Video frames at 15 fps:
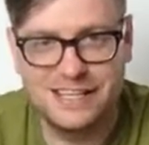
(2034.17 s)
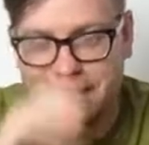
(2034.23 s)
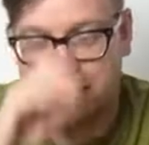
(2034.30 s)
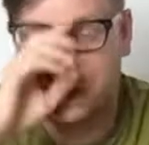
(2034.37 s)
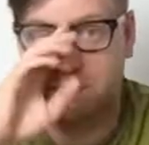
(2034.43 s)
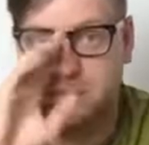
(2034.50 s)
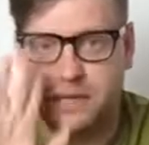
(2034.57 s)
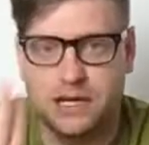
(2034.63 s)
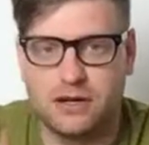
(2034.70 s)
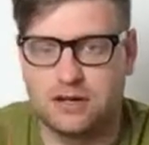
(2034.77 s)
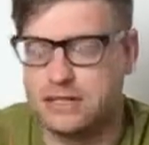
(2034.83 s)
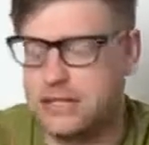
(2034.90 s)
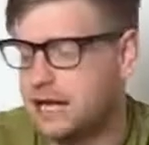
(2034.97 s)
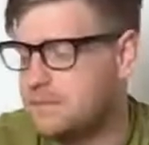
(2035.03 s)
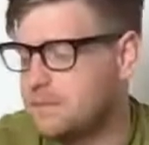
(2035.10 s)
It's been a long
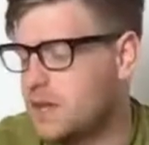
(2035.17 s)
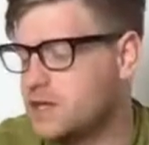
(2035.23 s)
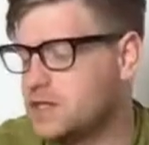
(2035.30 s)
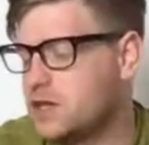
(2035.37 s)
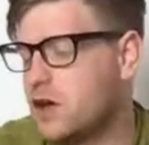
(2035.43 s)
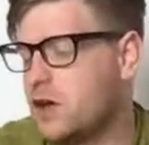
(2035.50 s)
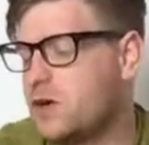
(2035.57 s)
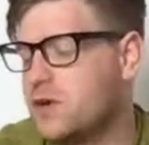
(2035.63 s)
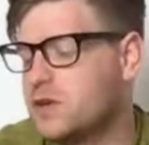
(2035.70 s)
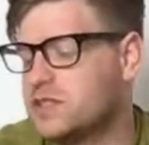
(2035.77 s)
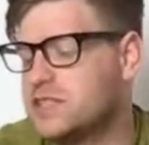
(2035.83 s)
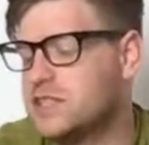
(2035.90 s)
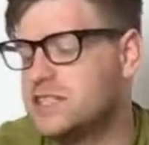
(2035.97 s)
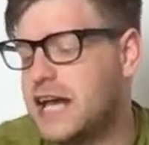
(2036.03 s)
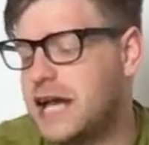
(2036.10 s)
day. So
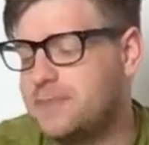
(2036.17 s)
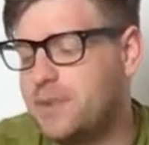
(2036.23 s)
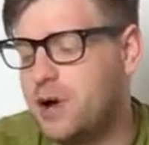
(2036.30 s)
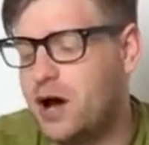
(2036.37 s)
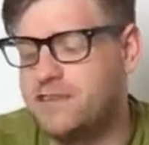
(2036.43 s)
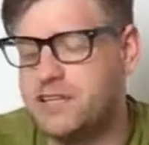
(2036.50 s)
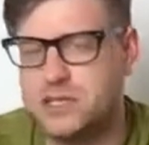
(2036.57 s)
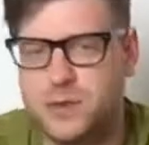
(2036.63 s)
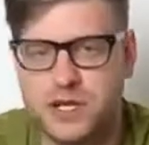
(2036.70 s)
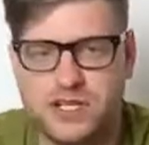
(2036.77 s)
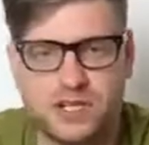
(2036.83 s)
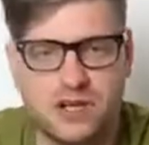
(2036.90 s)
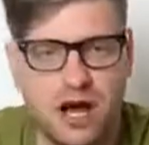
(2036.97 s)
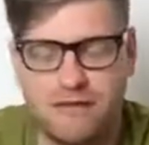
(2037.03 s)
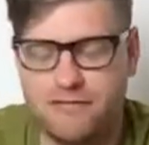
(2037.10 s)
the second part of this
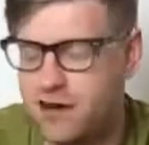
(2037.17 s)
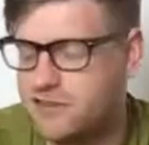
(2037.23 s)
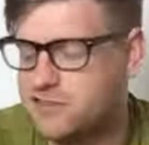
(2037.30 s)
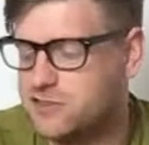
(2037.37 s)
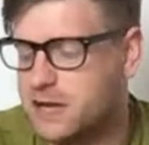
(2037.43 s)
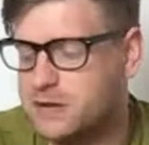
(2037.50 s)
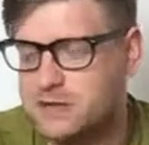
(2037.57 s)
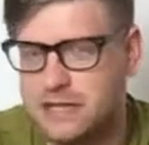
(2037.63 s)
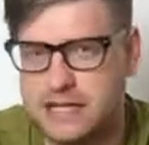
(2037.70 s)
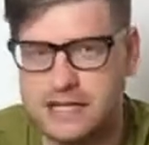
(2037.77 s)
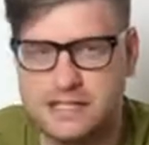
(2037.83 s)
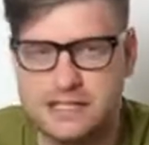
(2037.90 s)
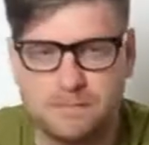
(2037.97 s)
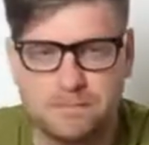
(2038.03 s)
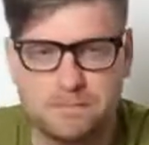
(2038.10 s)
question, high fives round,
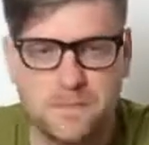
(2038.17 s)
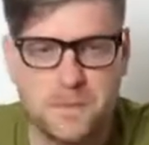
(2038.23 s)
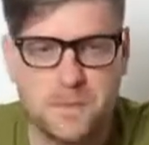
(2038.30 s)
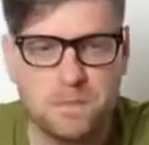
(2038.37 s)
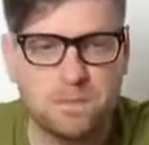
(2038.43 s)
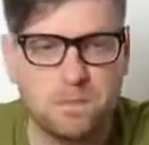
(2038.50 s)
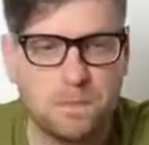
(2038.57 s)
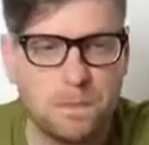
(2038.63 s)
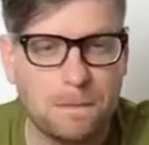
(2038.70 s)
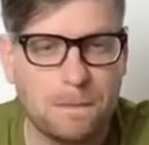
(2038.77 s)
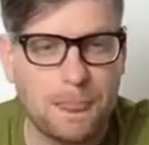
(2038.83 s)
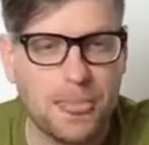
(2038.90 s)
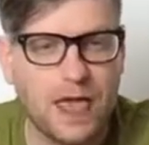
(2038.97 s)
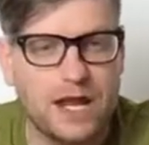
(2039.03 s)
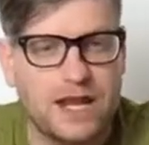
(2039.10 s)
is
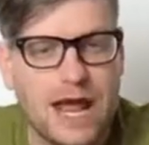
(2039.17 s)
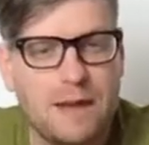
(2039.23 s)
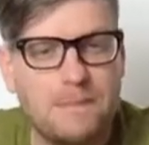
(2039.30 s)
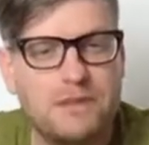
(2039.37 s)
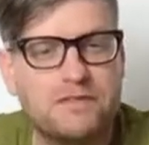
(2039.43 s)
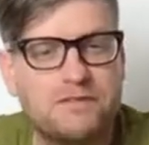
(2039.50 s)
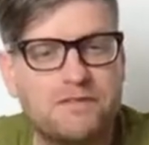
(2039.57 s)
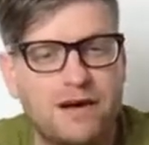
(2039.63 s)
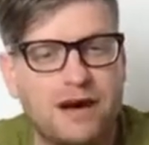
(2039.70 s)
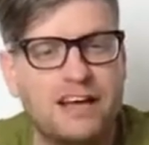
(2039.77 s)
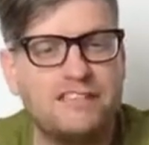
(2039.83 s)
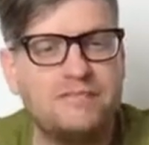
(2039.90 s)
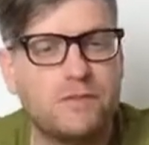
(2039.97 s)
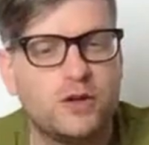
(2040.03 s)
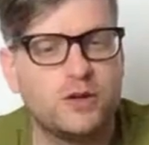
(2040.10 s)
name the
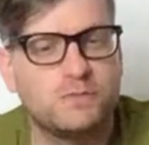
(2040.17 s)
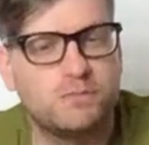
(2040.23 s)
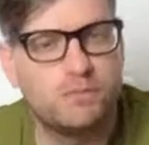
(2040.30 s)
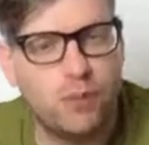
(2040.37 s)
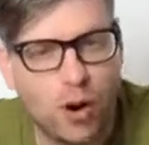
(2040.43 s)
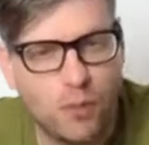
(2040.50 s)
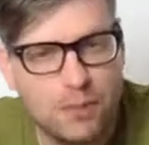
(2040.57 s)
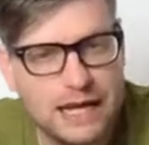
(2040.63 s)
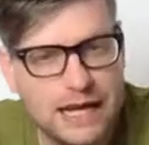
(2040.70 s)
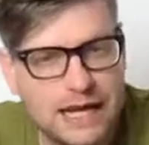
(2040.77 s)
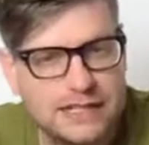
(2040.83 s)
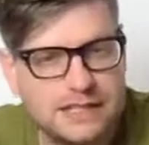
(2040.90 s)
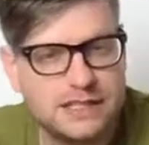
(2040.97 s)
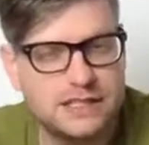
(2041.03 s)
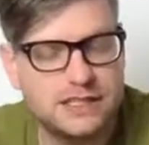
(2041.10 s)
5 most
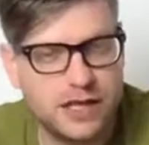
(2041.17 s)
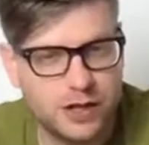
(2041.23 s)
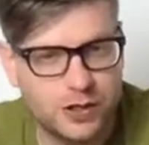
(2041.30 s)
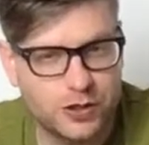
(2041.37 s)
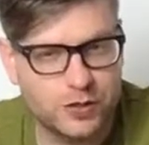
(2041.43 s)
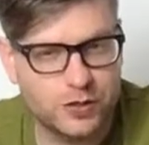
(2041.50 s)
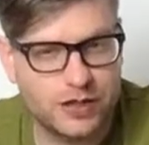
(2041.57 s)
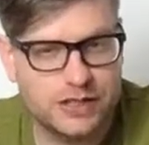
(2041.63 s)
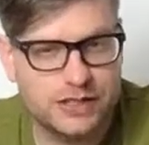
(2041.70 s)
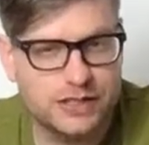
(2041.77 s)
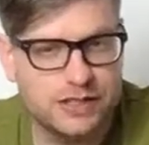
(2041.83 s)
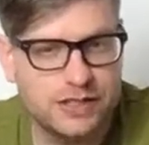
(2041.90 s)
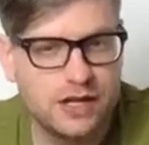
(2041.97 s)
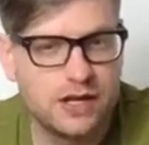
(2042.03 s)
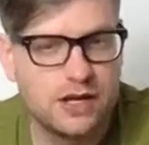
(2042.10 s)
populated
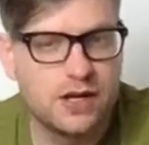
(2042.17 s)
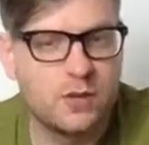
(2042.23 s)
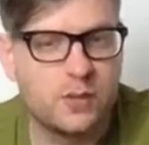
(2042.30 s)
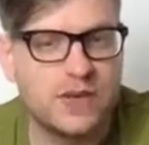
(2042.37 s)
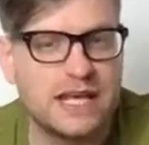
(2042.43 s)
countries with